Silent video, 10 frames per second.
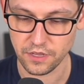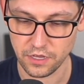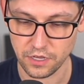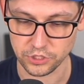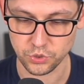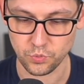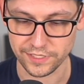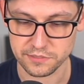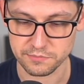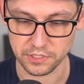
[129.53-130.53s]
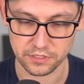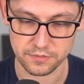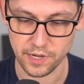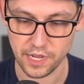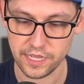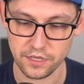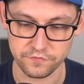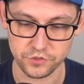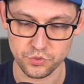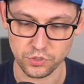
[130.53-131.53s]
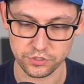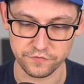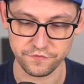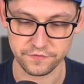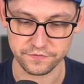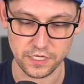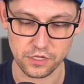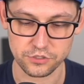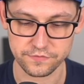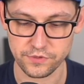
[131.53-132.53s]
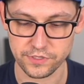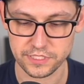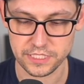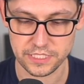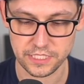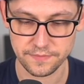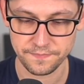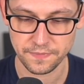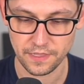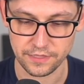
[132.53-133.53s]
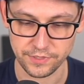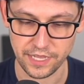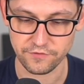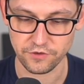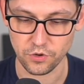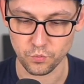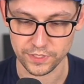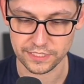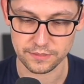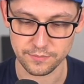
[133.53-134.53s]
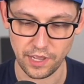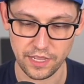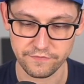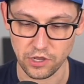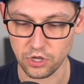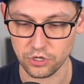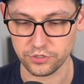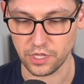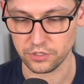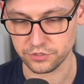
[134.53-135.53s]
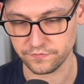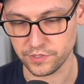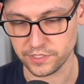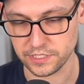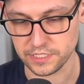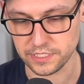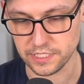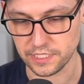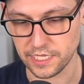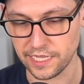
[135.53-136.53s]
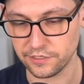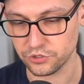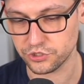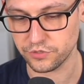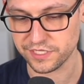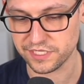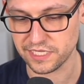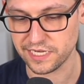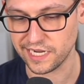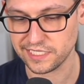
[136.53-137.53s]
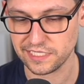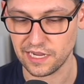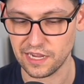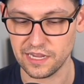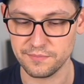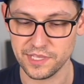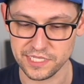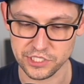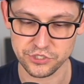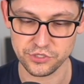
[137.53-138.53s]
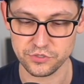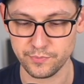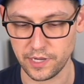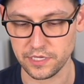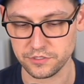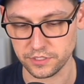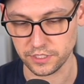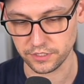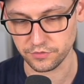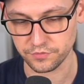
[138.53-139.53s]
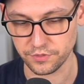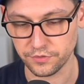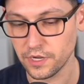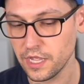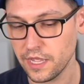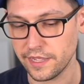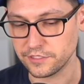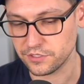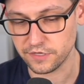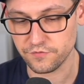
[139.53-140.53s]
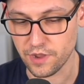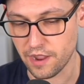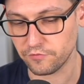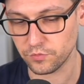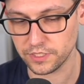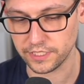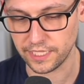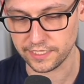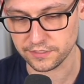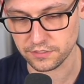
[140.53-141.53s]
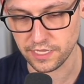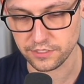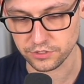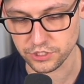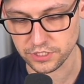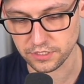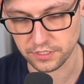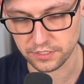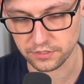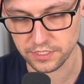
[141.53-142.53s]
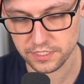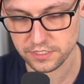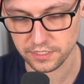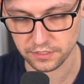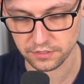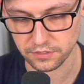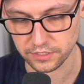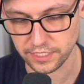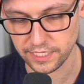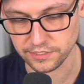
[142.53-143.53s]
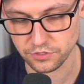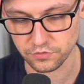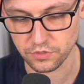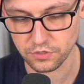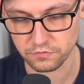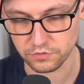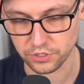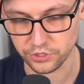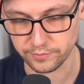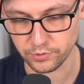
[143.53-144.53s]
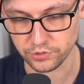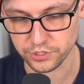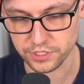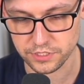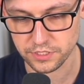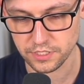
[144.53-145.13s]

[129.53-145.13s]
a twice monthly buy of two hundred fifty dollars of U S D C, and then we have a weekly buy of one hundred dollars of U S D C, and it'll show us the next time that each of those buys are going to go through. And so then if you ever wanted to cancel that, you just click on this and click on cancel recurring purchase